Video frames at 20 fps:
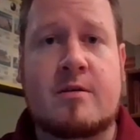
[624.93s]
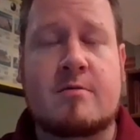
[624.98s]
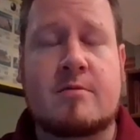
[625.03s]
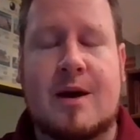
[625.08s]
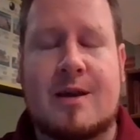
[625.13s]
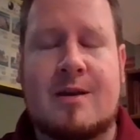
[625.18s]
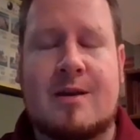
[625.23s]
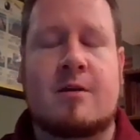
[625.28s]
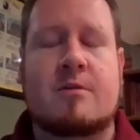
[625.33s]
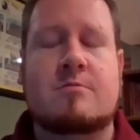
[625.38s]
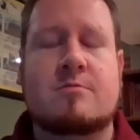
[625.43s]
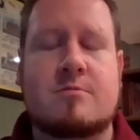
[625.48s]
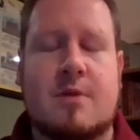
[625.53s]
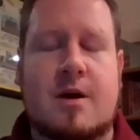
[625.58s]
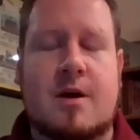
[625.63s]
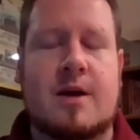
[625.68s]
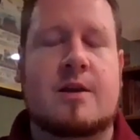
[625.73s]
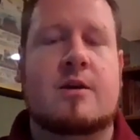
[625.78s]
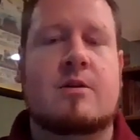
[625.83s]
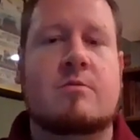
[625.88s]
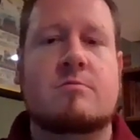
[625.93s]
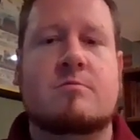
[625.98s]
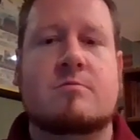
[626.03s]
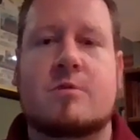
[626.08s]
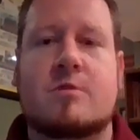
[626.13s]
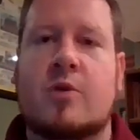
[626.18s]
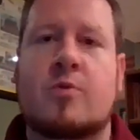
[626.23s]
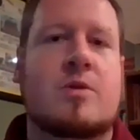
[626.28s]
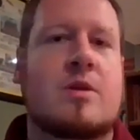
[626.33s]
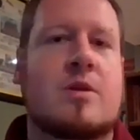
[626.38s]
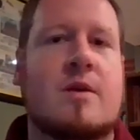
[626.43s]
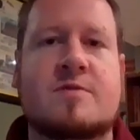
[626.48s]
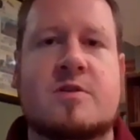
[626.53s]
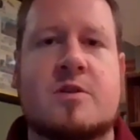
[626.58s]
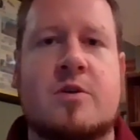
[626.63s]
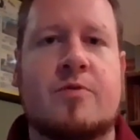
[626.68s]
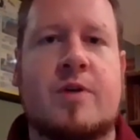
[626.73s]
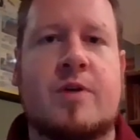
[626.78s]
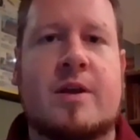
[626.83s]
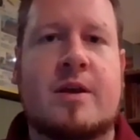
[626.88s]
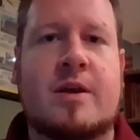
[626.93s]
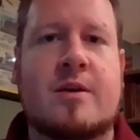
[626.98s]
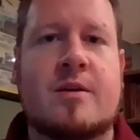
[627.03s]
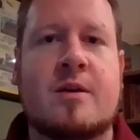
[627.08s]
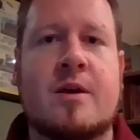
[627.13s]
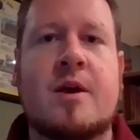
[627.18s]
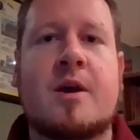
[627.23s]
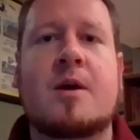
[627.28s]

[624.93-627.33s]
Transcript: I know, no one loves No Red Ink,